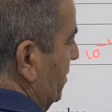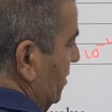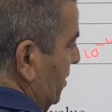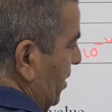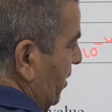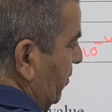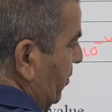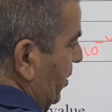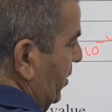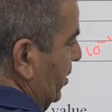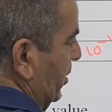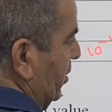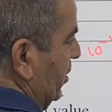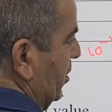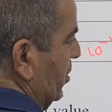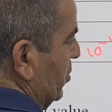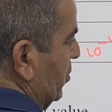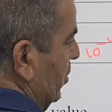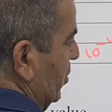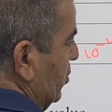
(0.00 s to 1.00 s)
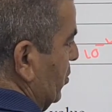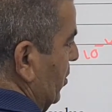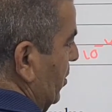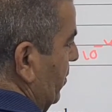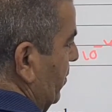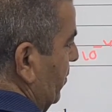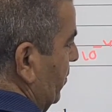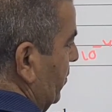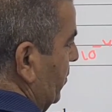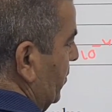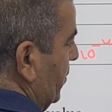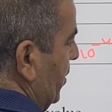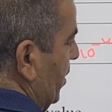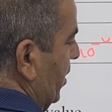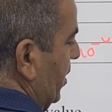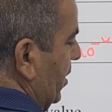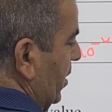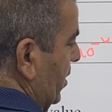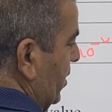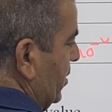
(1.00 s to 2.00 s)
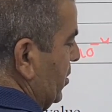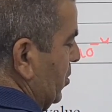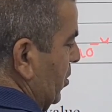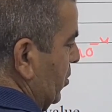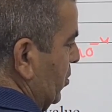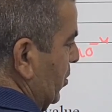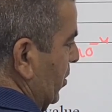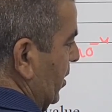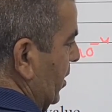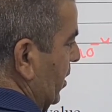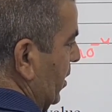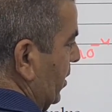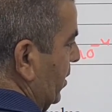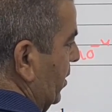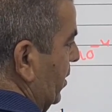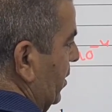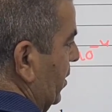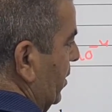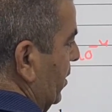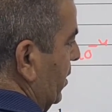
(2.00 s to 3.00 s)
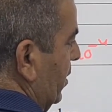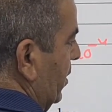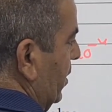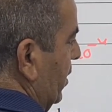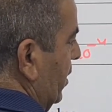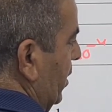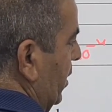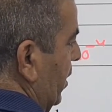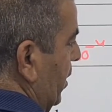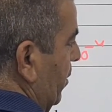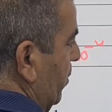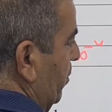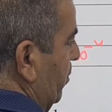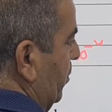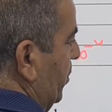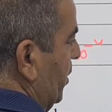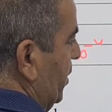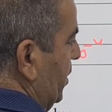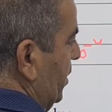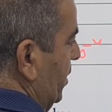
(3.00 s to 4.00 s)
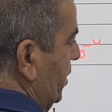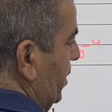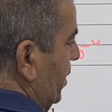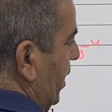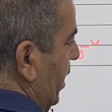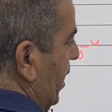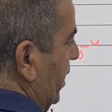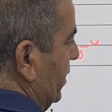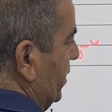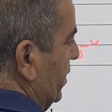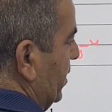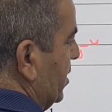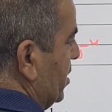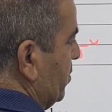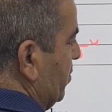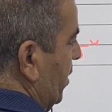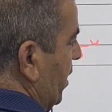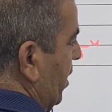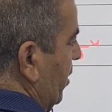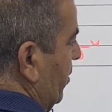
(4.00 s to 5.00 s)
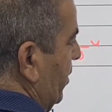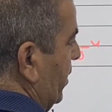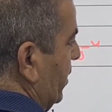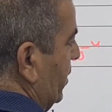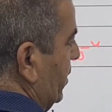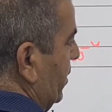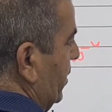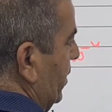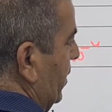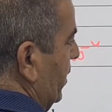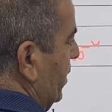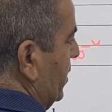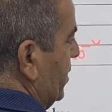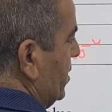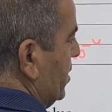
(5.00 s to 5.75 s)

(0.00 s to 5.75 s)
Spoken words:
If not, it is also correct. B and its power is